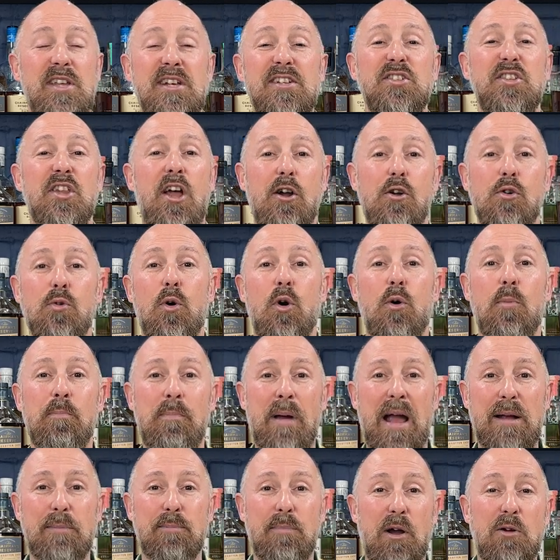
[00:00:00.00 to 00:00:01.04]
there's no
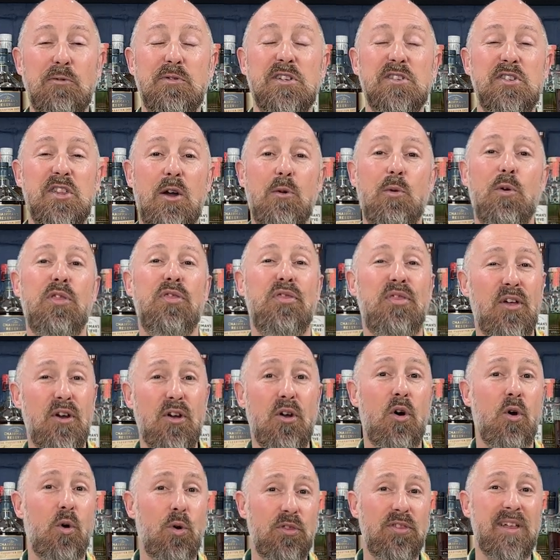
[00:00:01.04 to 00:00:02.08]
backbone, there's no
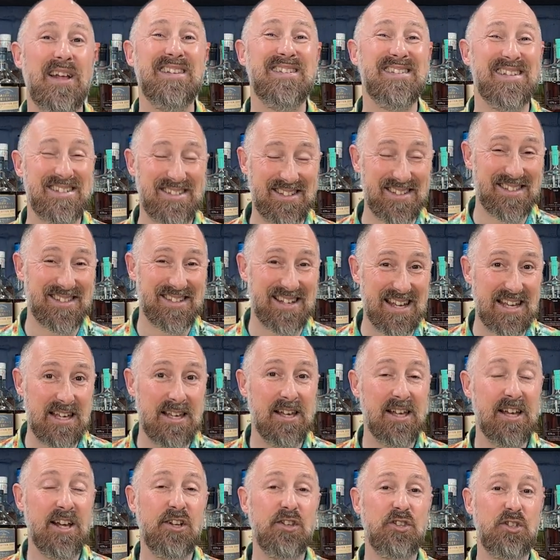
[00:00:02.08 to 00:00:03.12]
authenticity
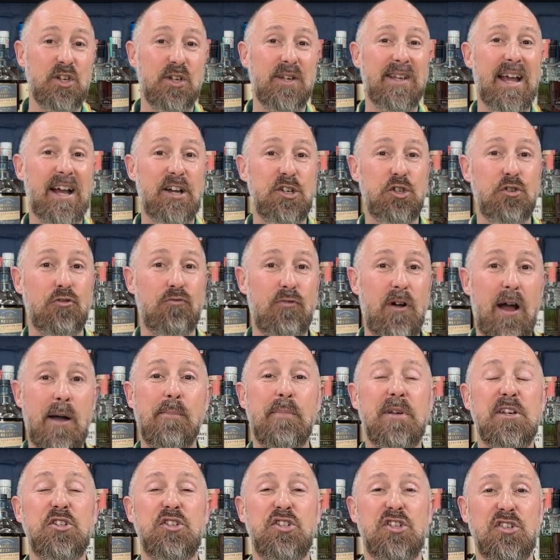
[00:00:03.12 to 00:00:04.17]
to the actual
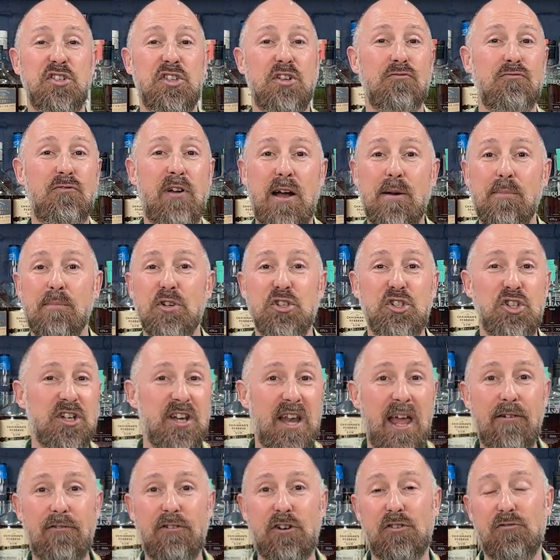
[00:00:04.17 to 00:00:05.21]
rum. It's just a rum, a
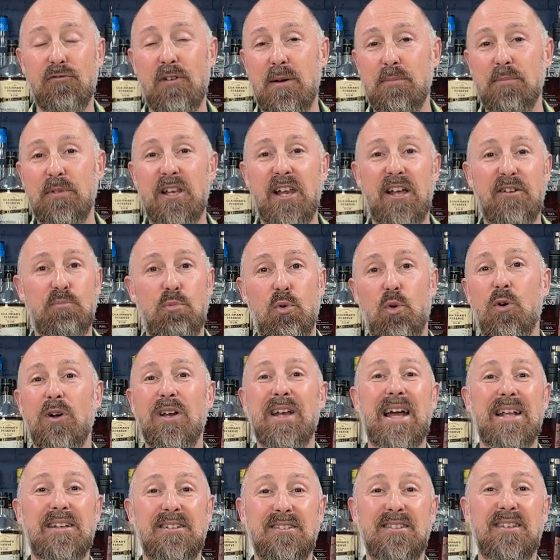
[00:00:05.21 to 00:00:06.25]
generic rum that they've bought and
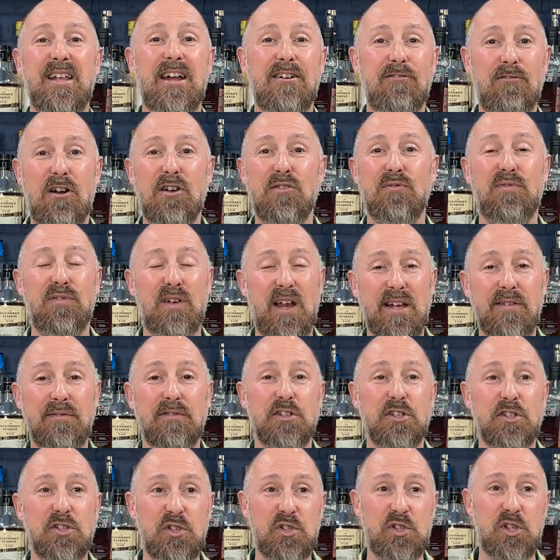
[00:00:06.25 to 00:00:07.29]
added their own
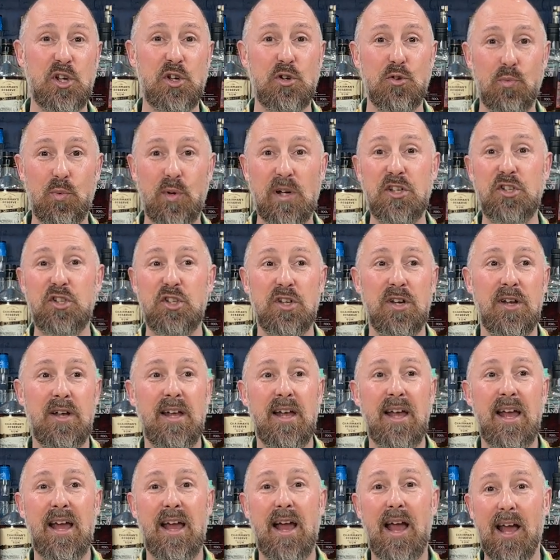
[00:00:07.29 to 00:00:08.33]
flavours to, which
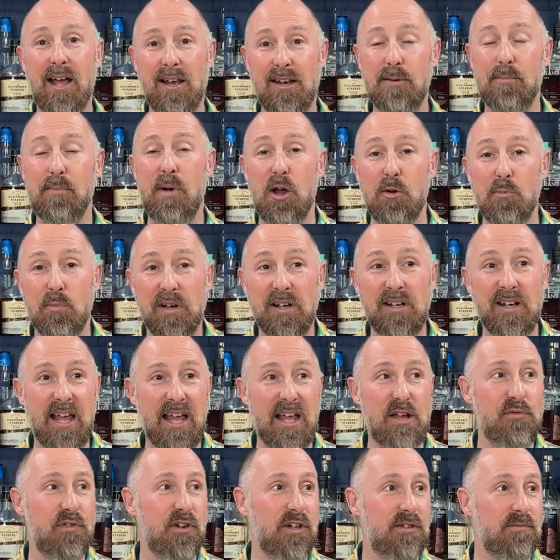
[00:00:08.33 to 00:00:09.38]
at the moment,
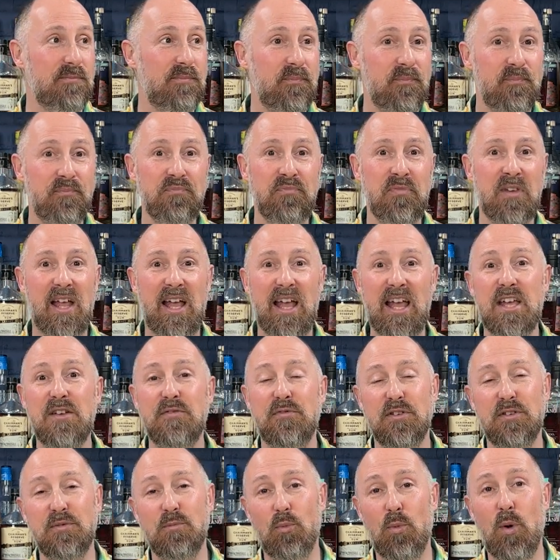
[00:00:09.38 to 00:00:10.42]
I've been
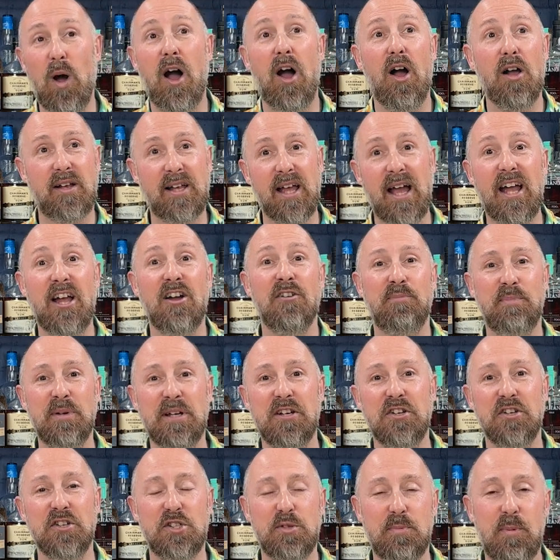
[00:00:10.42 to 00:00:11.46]

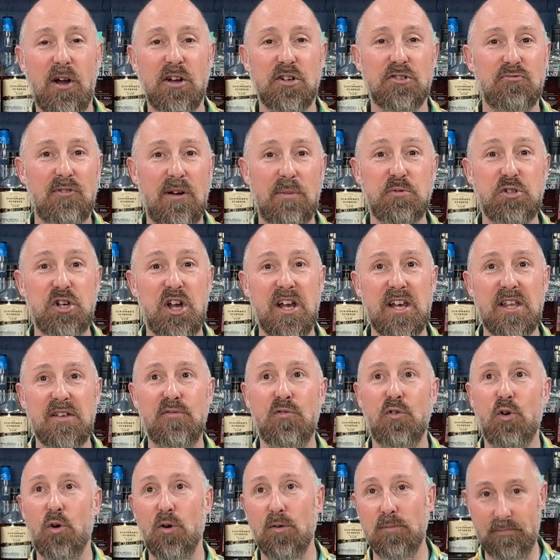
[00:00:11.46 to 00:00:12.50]
in a spiced rum journey
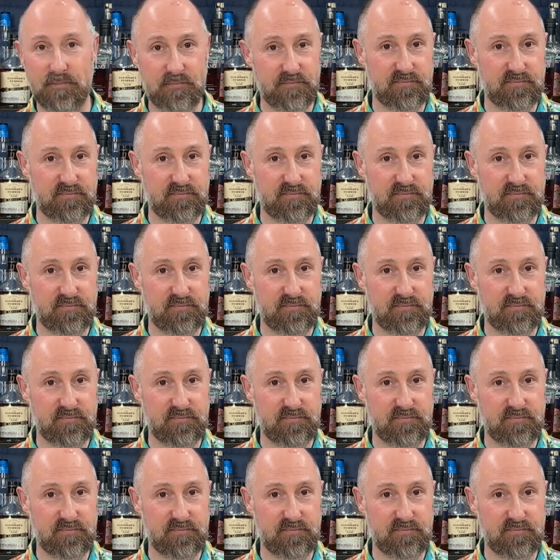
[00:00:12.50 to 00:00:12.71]
for,